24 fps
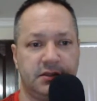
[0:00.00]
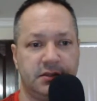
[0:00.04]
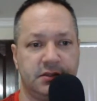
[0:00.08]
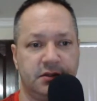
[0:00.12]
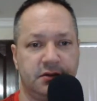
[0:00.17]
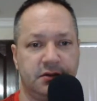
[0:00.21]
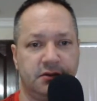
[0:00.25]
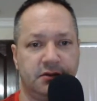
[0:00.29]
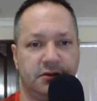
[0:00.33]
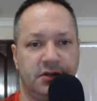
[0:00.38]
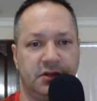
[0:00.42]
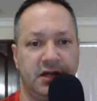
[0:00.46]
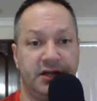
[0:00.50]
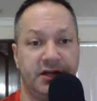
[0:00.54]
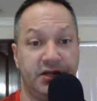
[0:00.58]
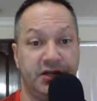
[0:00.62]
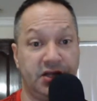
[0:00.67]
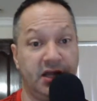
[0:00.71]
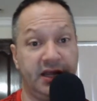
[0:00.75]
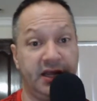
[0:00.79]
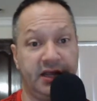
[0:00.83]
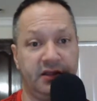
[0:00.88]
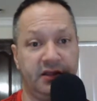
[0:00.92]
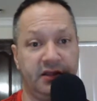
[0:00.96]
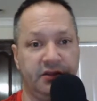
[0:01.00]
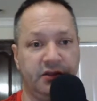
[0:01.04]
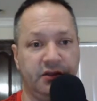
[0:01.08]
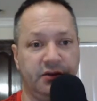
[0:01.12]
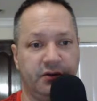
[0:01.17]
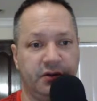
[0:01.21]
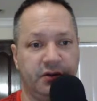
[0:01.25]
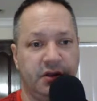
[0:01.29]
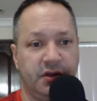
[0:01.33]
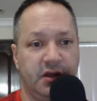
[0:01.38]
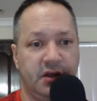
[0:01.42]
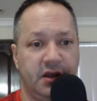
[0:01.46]
So glad you like it
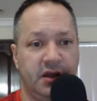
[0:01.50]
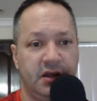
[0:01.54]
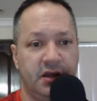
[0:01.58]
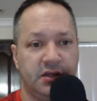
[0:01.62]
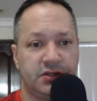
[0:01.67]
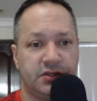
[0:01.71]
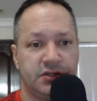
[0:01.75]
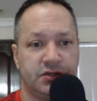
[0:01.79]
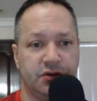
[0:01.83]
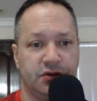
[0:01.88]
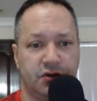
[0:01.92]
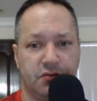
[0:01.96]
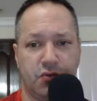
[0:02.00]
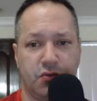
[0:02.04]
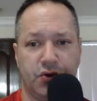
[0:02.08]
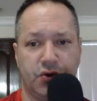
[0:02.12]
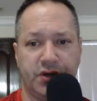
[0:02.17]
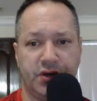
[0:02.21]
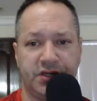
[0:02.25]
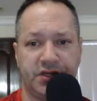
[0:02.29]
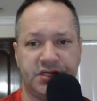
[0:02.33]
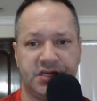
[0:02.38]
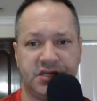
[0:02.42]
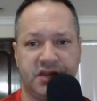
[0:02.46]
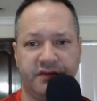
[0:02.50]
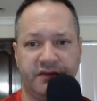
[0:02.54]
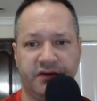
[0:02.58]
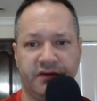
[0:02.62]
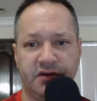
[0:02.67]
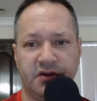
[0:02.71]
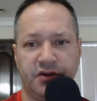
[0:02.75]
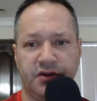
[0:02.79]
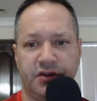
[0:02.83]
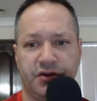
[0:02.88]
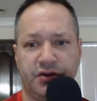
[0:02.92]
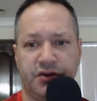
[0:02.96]
though. So good morning,
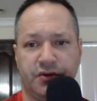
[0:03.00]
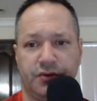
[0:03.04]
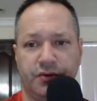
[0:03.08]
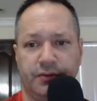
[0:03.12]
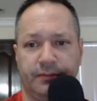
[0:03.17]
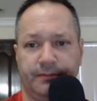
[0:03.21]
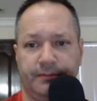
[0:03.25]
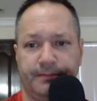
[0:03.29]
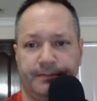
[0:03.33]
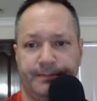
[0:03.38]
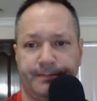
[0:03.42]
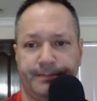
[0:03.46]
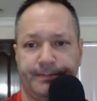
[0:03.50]
Stephen. How you doing?